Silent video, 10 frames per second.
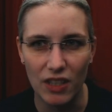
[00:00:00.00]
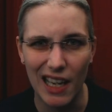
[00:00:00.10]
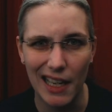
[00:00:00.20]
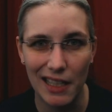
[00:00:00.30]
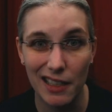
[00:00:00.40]

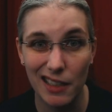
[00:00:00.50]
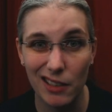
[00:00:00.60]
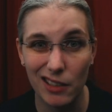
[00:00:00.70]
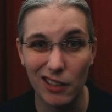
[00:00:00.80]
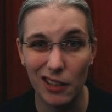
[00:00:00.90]
die
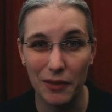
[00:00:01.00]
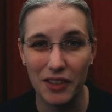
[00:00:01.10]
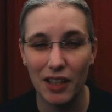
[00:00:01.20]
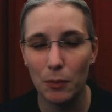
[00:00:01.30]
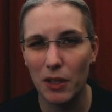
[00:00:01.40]
all of a
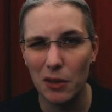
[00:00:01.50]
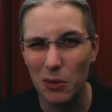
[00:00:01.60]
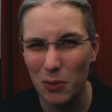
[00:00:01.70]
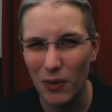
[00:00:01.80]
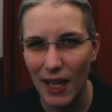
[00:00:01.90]
sudden when you
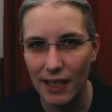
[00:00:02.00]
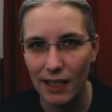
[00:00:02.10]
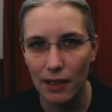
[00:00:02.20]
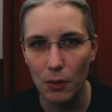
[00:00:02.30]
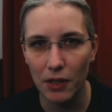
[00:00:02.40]
do that
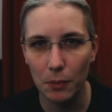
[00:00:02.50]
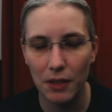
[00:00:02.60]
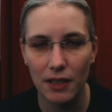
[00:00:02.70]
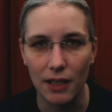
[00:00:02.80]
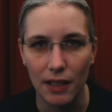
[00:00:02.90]
under
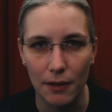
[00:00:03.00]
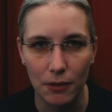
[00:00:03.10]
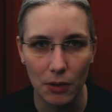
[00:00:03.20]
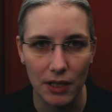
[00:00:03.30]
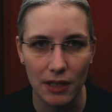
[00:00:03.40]
Raspbian, I have
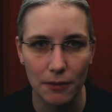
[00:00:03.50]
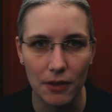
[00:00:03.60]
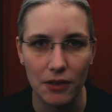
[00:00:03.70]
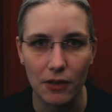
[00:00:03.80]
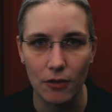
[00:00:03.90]
no idea if
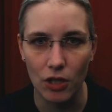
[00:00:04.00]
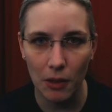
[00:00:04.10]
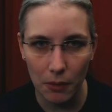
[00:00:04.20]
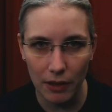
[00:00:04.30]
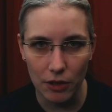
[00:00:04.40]
this is a
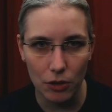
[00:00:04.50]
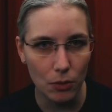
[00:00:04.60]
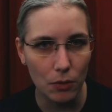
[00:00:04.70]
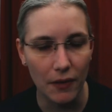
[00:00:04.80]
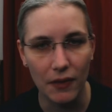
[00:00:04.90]
general
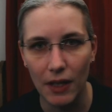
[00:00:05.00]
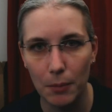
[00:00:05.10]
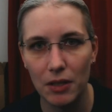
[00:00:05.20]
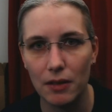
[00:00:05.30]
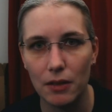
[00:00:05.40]
issue with
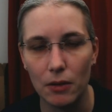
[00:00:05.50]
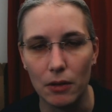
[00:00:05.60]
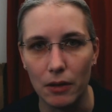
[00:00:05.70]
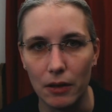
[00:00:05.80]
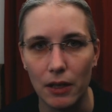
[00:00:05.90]
Debian
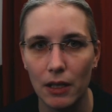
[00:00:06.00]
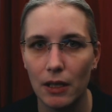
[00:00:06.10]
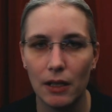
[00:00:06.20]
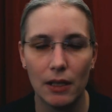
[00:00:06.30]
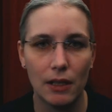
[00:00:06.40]
or
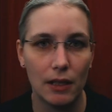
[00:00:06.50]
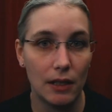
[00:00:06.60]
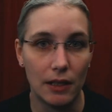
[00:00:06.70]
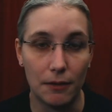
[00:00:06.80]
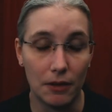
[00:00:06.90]

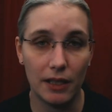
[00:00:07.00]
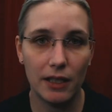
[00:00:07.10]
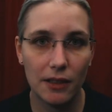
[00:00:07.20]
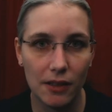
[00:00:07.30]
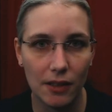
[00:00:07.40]
even
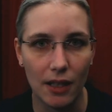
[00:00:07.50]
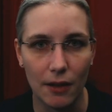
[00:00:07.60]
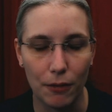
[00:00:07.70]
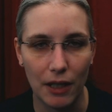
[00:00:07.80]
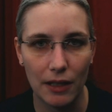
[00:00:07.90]
Linux.
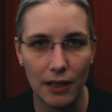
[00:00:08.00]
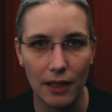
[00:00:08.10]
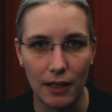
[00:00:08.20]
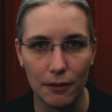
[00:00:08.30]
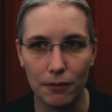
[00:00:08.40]
Uh, frankly,
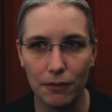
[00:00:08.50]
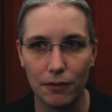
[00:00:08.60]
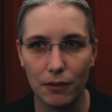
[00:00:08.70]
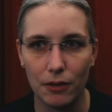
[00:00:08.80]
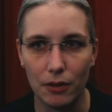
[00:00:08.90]
I've
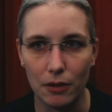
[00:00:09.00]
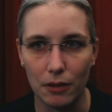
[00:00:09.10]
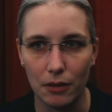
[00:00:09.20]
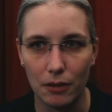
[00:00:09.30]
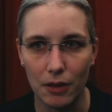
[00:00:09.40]

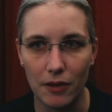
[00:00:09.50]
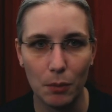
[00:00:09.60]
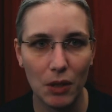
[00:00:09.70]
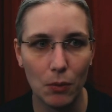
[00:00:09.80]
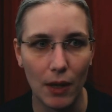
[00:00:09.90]
uh, it's
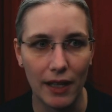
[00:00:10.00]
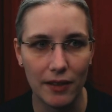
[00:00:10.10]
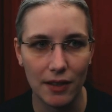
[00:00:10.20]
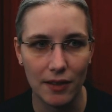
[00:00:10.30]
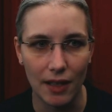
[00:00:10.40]
been a while
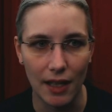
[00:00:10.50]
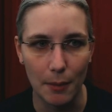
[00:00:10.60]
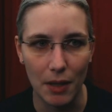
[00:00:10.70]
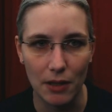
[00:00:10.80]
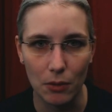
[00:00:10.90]
since
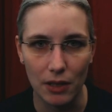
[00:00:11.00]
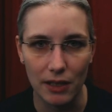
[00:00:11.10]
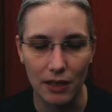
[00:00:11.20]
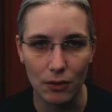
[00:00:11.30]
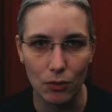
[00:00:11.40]
I
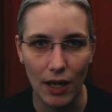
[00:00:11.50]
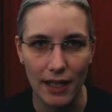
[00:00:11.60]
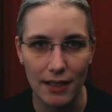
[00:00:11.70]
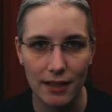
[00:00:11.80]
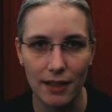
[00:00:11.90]
manually
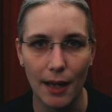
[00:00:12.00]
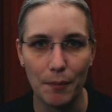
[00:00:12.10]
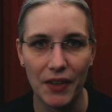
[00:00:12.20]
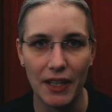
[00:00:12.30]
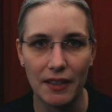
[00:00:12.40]
tried
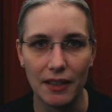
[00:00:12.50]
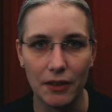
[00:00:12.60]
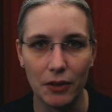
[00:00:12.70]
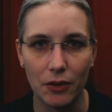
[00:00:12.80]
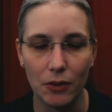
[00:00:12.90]

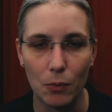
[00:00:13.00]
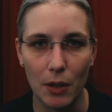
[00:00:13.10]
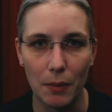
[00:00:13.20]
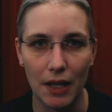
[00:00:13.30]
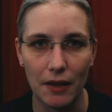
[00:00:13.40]
updating
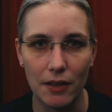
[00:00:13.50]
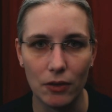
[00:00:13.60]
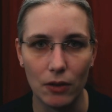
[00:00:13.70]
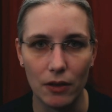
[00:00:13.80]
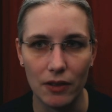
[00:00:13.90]
system-wide Python
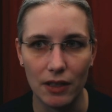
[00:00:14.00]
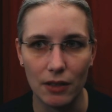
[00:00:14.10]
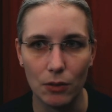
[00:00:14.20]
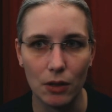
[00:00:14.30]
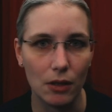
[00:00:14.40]
installs and
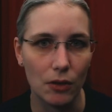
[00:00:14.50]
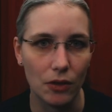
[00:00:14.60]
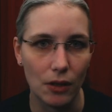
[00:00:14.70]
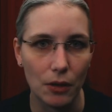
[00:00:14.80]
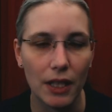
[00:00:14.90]
then took a
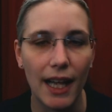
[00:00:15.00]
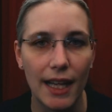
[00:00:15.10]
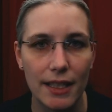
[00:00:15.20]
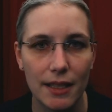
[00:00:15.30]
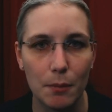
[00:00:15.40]
closer look
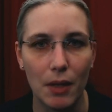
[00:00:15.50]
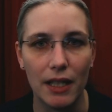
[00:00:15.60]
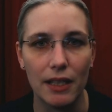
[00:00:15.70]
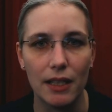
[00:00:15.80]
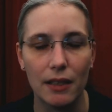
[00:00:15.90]
at
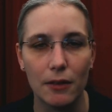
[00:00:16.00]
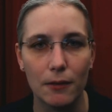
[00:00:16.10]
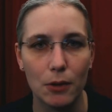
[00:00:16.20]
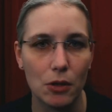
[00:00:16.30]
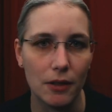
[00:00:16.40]
my uh,
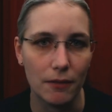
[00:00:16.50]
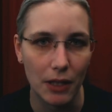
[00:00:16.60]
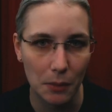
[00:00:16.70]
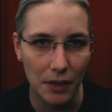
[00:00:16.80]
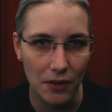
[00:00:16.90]
virtual
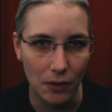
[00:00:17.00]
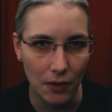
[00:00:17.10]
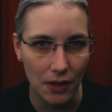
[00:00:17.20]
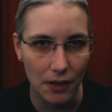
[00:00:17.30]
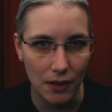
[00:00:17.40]
environments
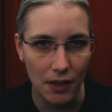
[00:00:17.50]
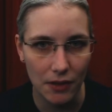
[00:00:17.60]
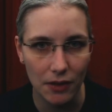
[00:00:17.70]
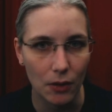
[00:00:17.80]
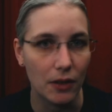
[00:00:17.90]
on
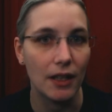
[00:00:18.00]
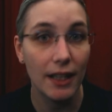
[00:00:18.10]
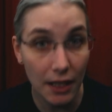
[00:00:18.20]
this on a